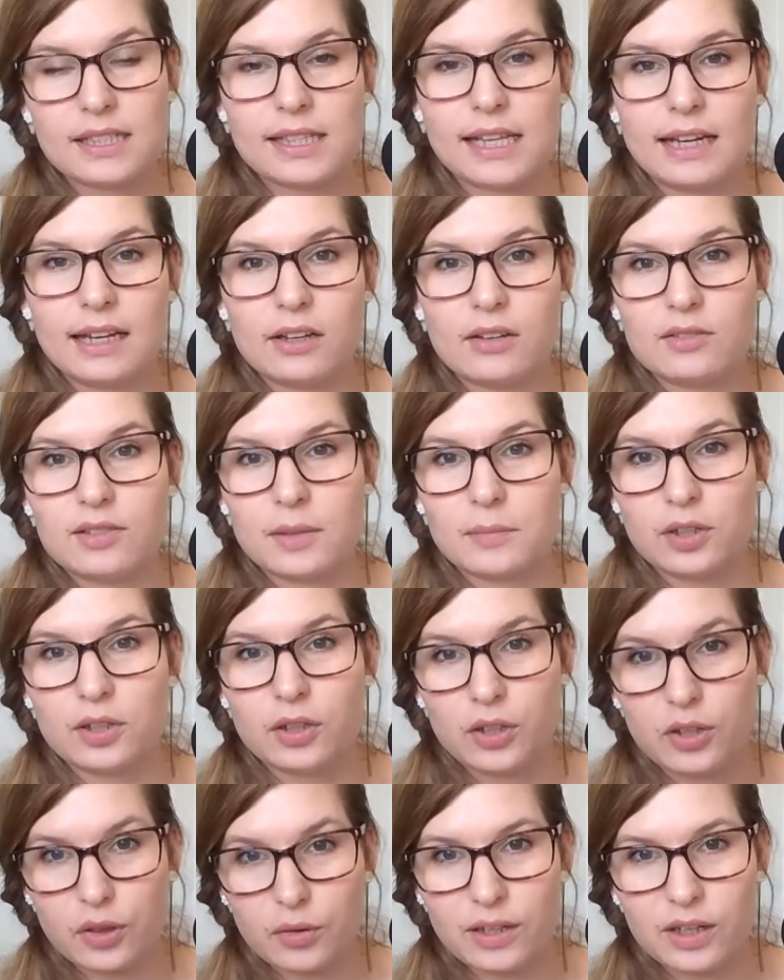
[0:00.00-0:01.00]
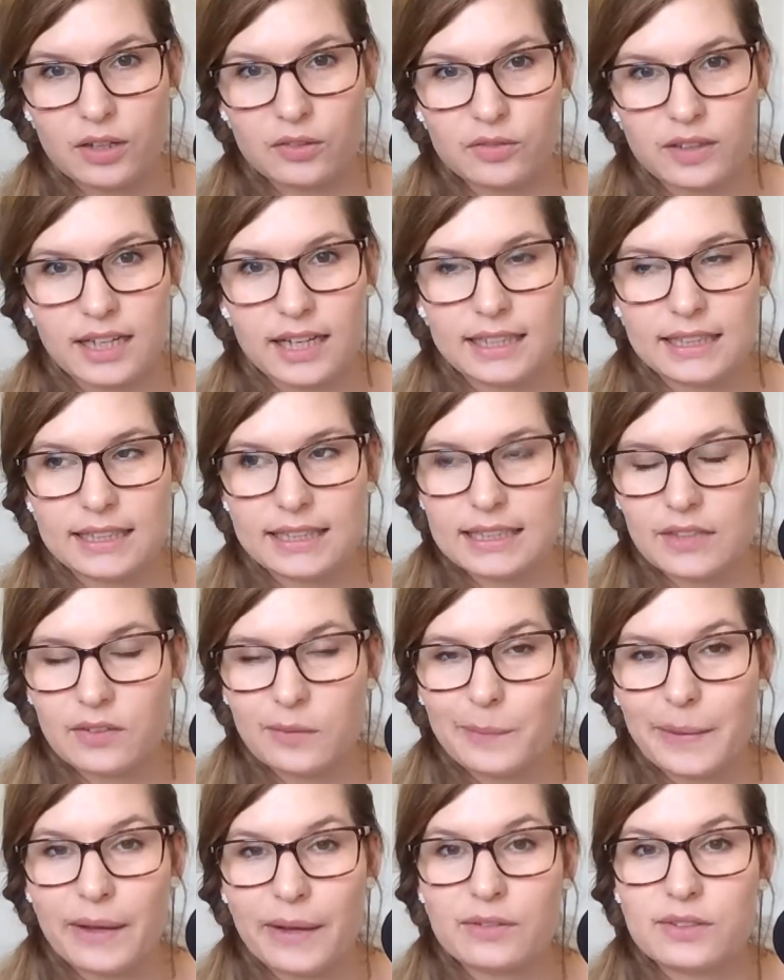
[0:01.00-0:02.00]
Then it goes up to
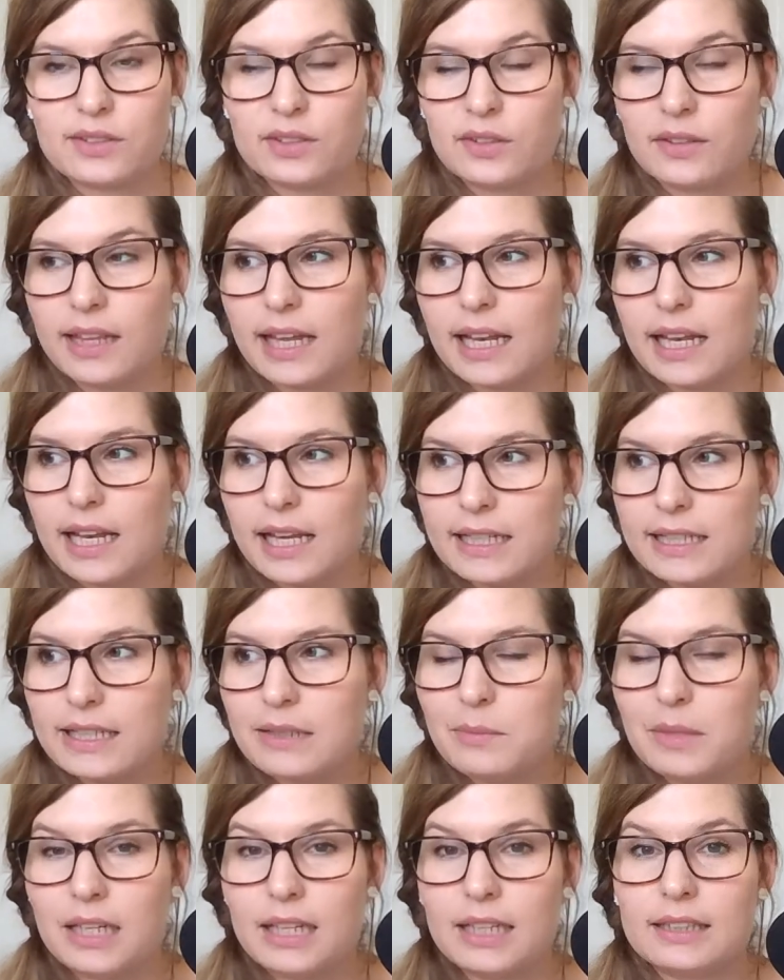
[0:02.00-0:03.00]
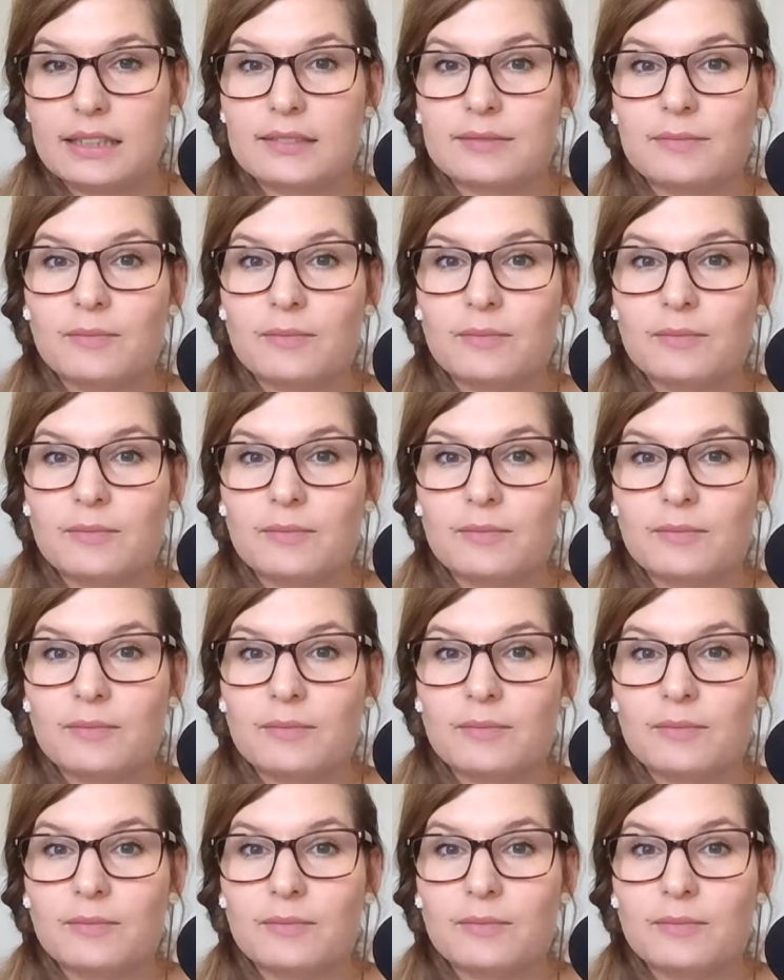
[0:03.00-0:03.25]
£397. So they're 90-minute